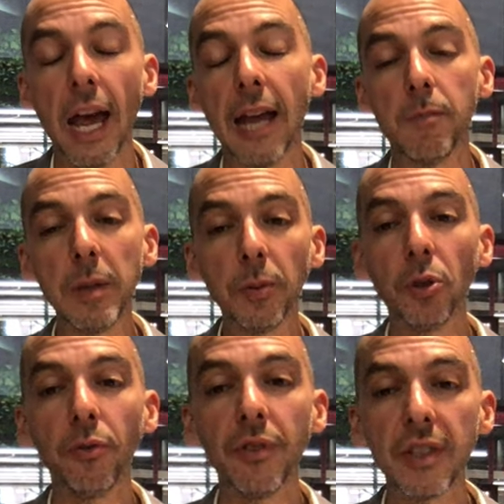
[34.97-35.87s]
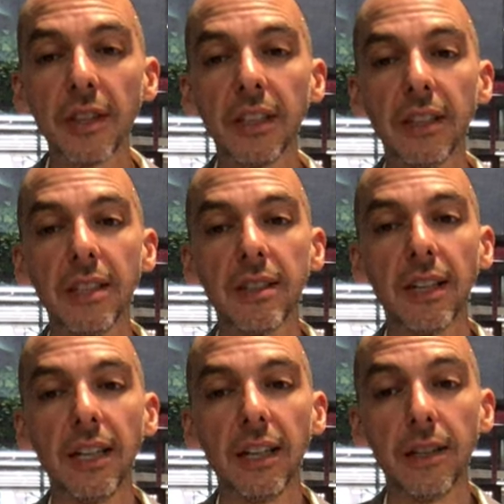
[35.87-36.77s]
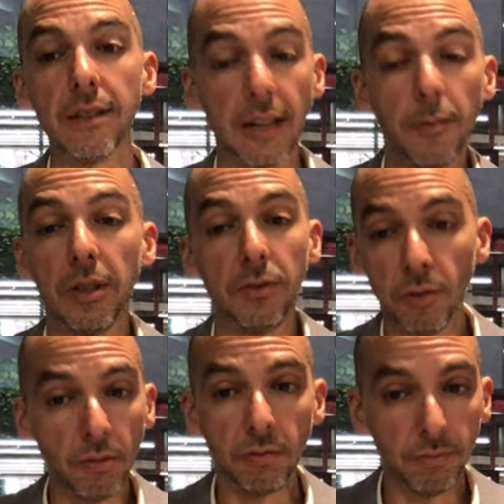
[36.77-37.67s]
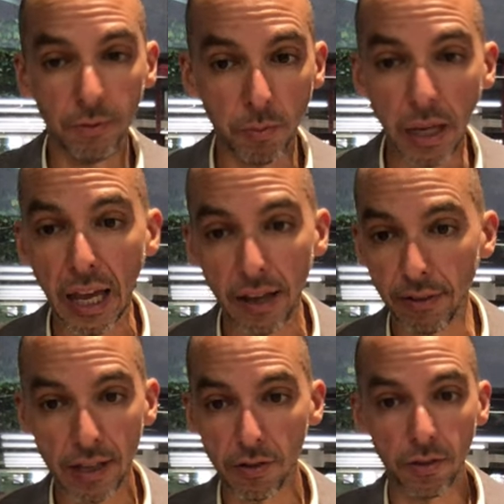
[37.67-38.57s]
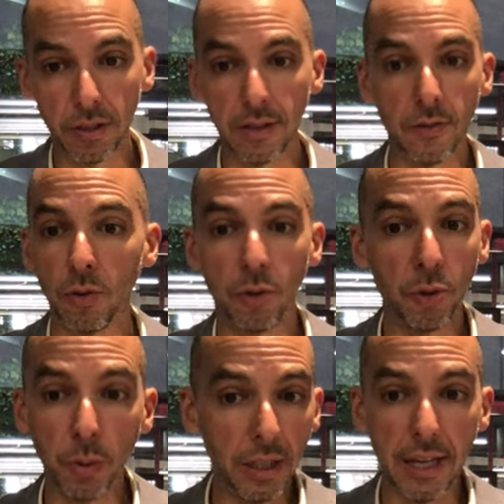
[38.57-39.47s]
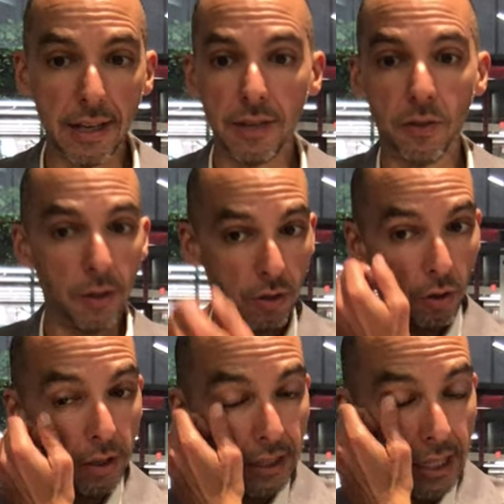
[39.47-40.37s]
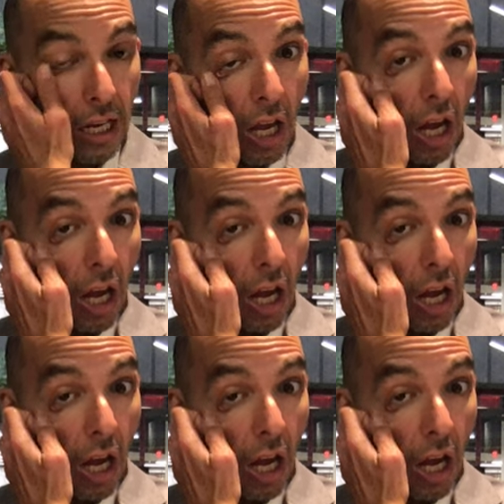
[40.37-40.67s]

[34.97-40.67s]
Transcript: And people who visit the, these Canadians, and I mean, you'll you may have answered this, or you will answer it shortly.